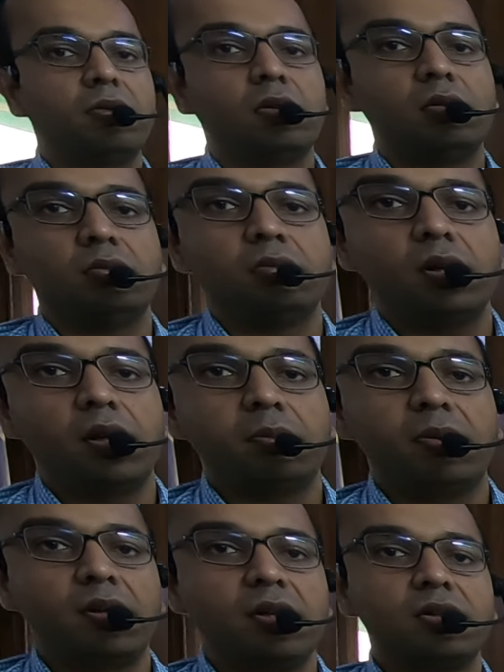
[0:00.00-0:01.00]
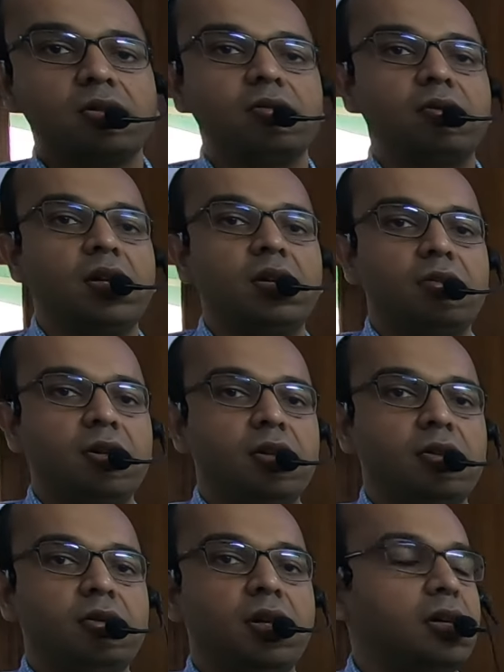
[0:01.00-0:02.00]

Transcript: from application of derivative,